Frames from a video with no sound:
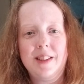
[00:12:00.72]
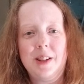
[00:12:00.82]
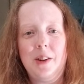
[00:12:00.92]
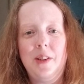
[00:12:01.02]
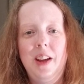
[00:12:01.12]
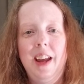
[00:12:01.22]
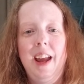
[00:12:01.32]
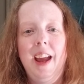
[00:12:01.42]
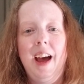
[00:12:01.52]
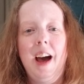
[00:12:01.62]
So
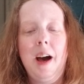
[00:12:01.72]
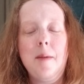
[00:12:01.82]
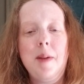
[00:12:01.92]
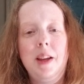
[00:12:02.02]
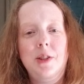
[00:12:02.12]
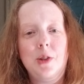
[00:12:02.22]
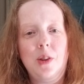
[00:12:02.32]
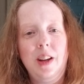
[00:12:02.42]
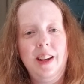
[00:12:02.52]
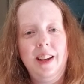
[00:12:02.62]
um,
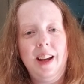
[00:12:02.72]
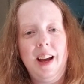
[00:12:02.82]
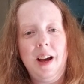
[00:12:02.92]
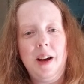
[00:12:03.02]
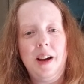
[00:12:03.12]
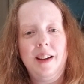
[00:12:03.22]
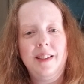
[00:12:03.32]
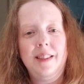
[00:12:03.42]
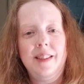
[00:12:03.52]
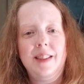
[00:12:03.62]
enjoy uh,
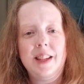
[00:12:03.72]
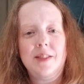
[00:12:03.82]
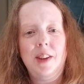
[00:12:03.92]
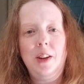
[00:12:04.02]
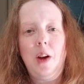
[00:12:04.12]
this video.